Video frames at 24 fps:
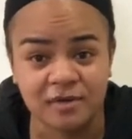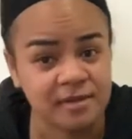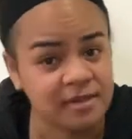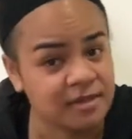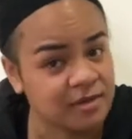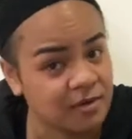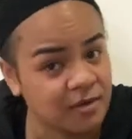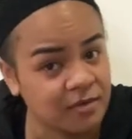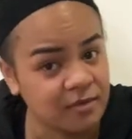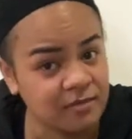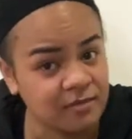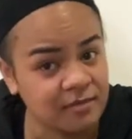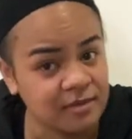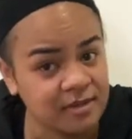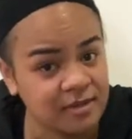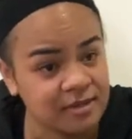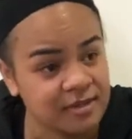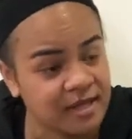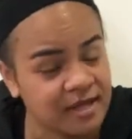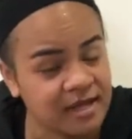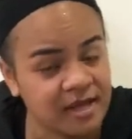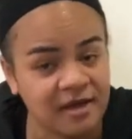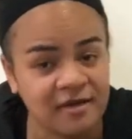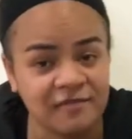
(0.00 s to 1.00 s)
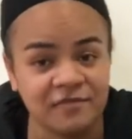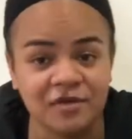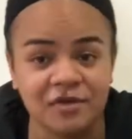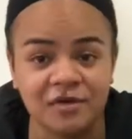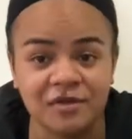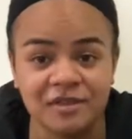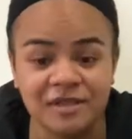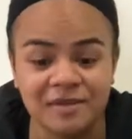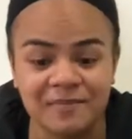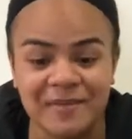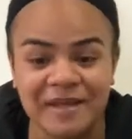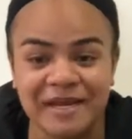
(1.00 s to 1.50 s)
So take care of the earth
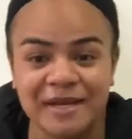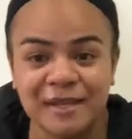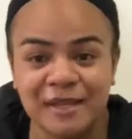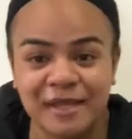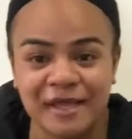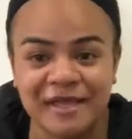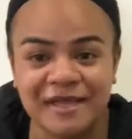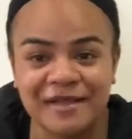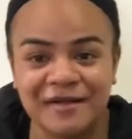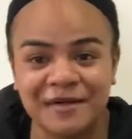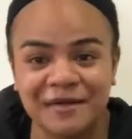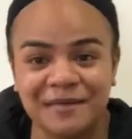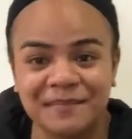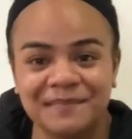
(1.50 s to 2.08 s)
and meditate, y'all.